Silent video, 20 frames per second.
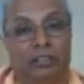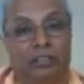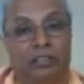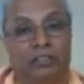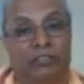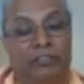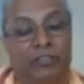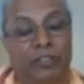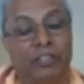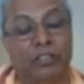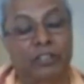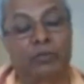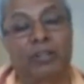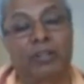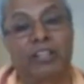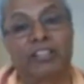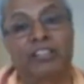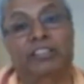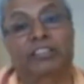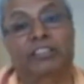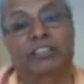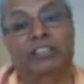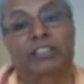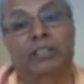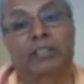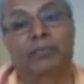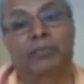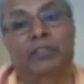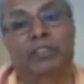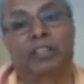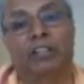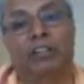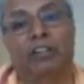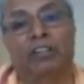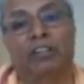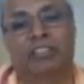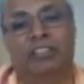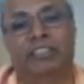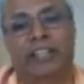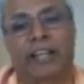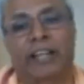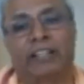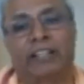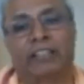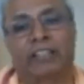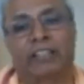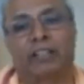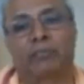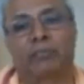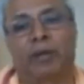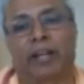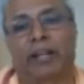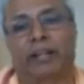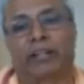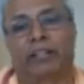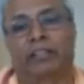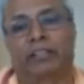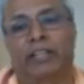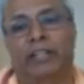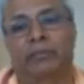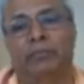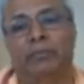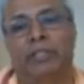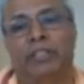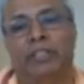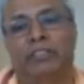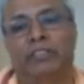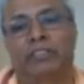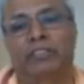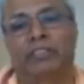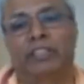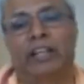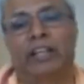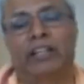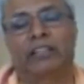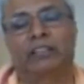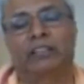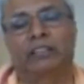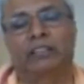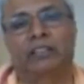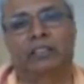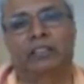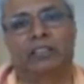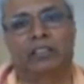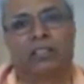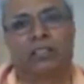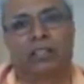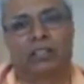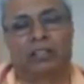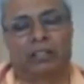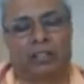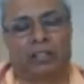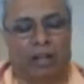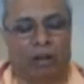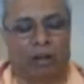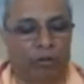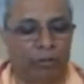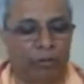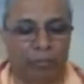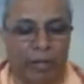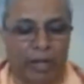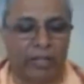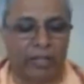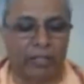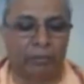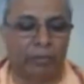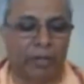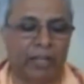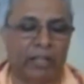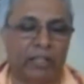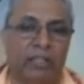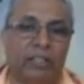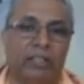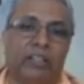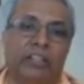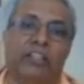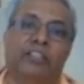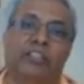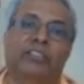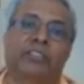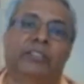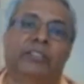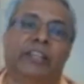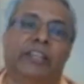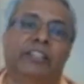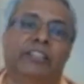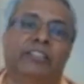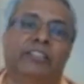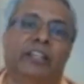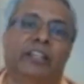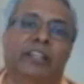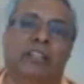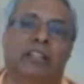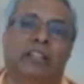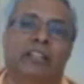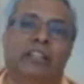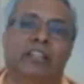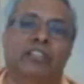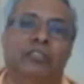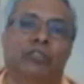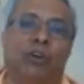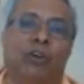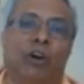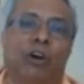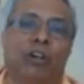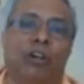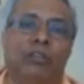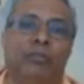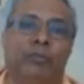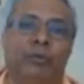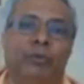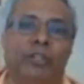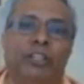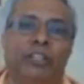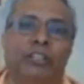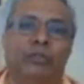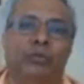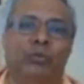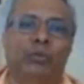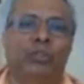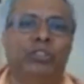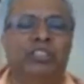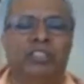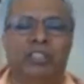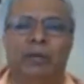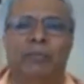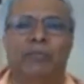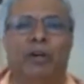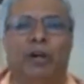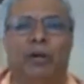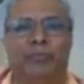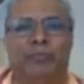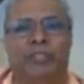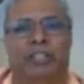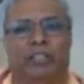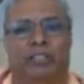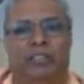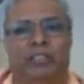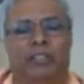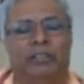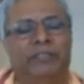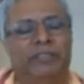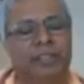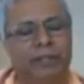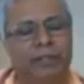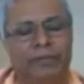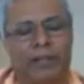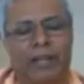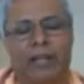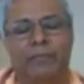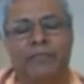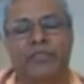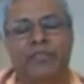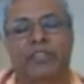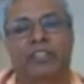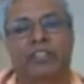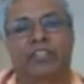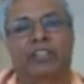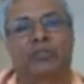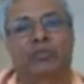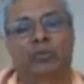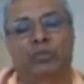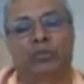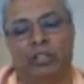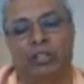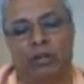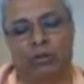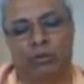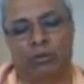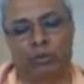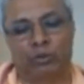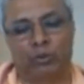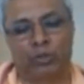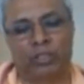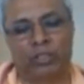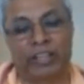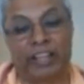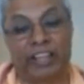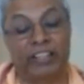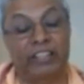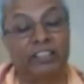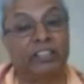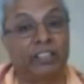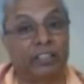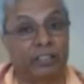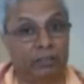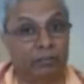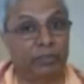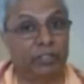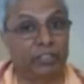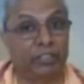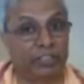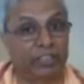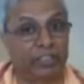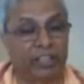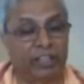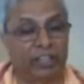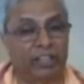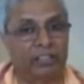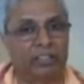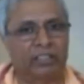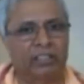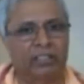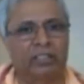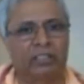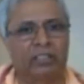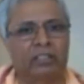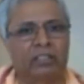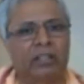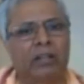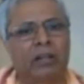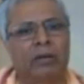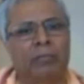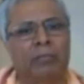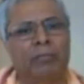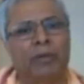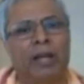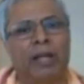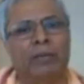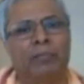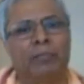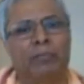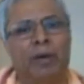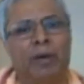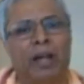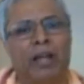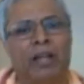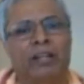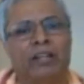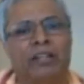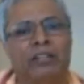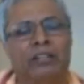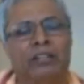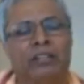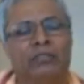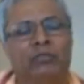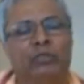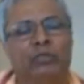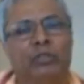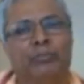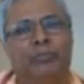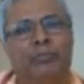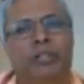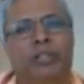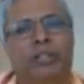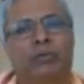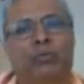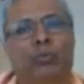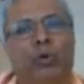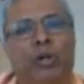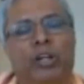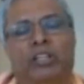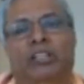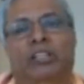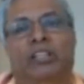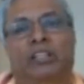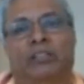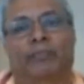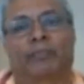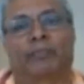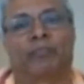The first one is Kshipta or scattered mind. That means that our mind by its nature is always with some object. Even if I am sitting without doing anything physically, my mind will be working